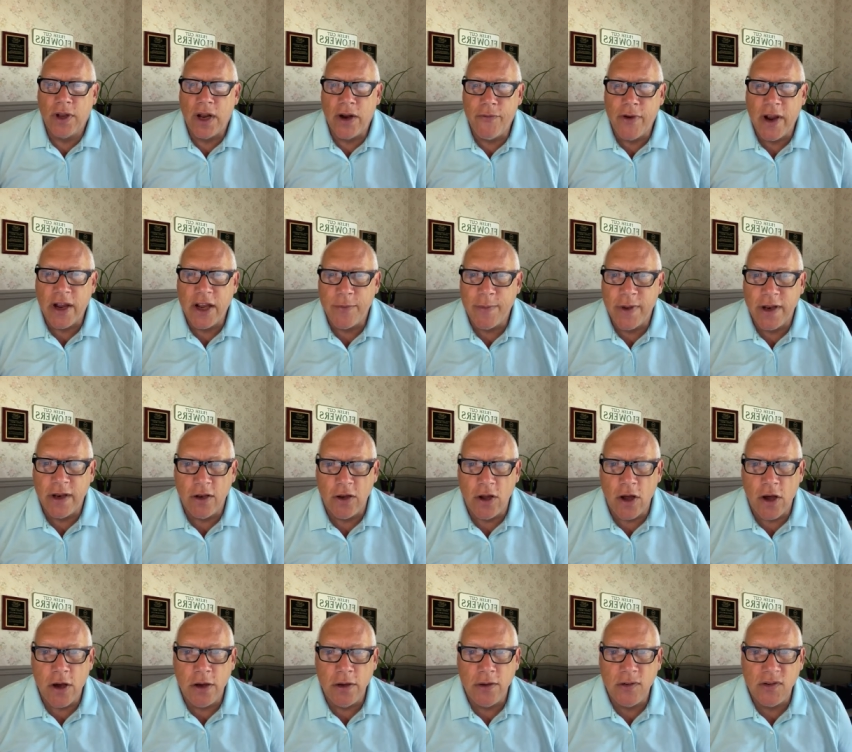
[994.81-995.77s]
could I
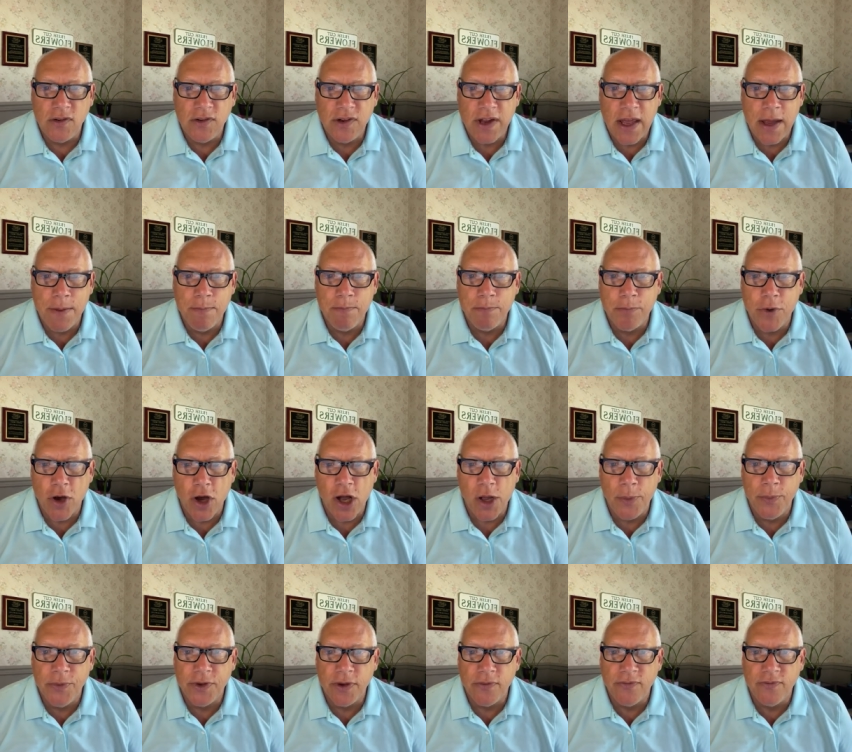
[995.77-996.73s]
recommend long stem
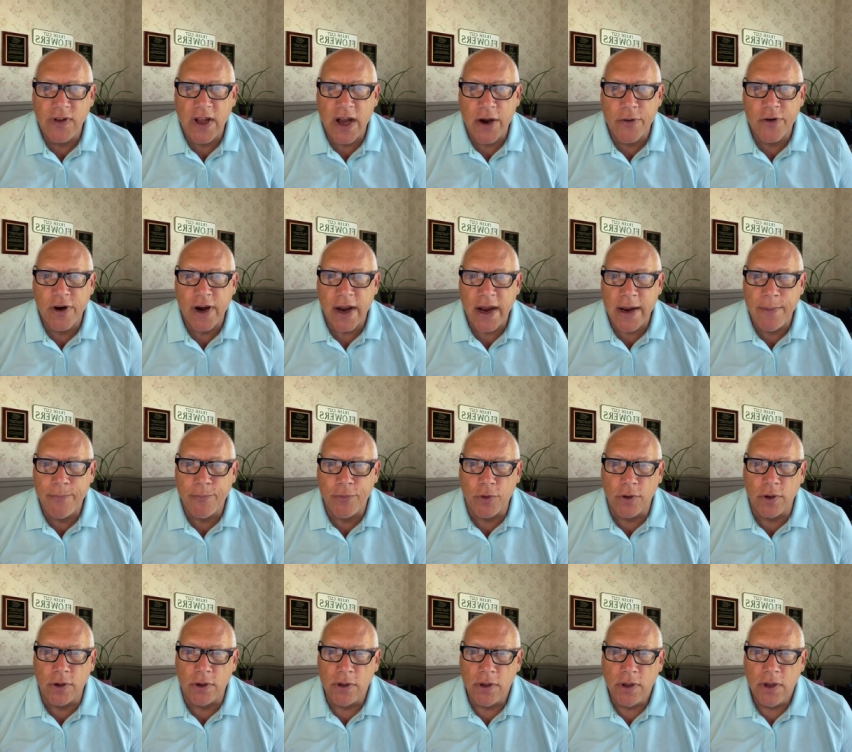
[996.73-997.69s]
bulbs to flower
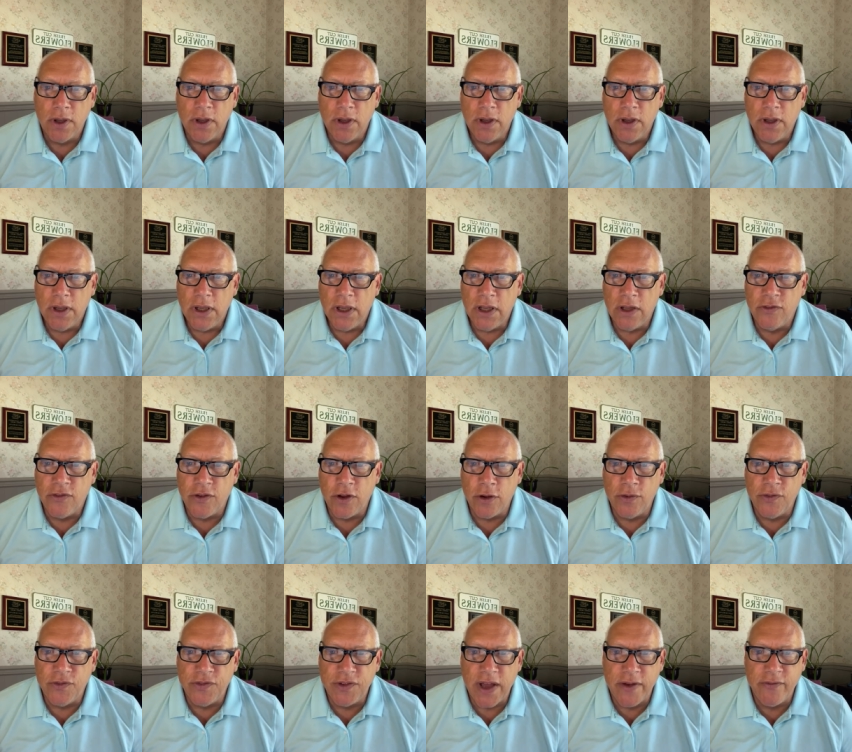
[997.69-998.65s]
April in
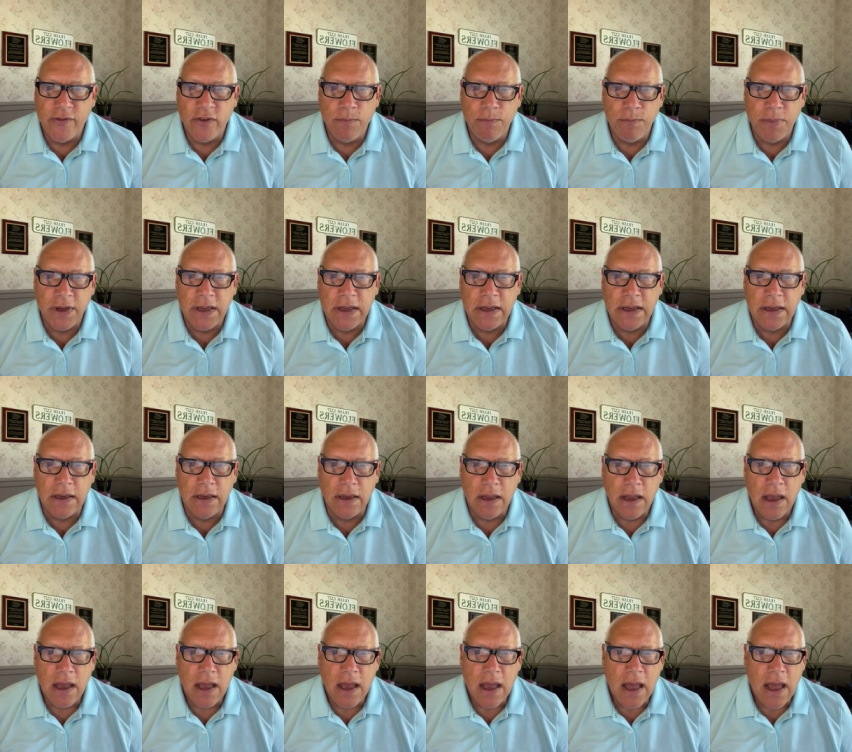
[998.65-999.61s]
zone
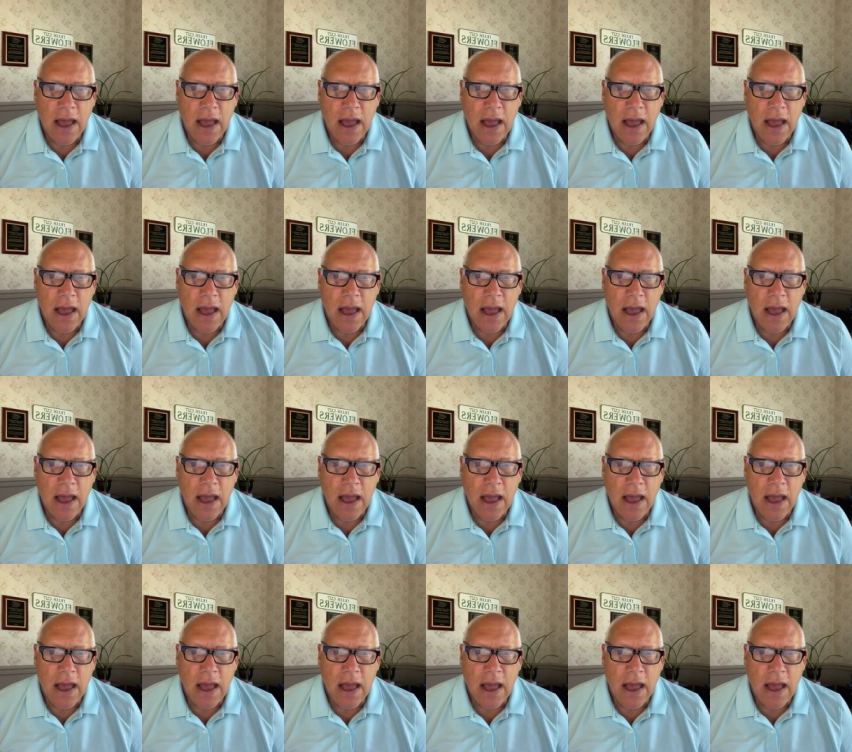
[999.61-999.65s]
7B?